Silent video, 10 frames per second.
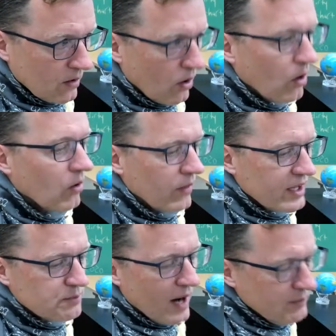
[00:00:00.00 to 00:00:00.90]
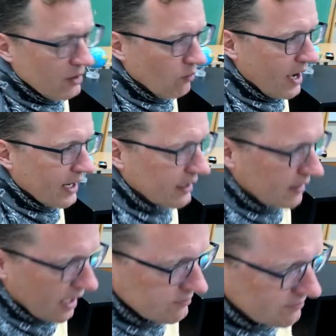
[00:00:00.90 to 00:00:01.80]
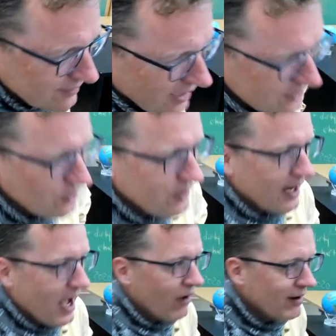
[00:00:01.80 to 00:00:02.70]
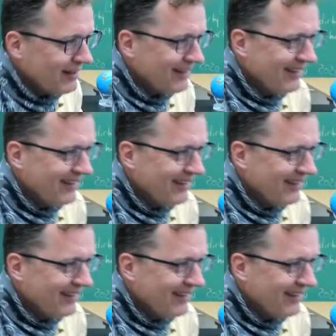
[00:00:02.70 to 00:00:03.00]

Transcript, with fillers: Oh, that's probably why I, I, I tuned it out.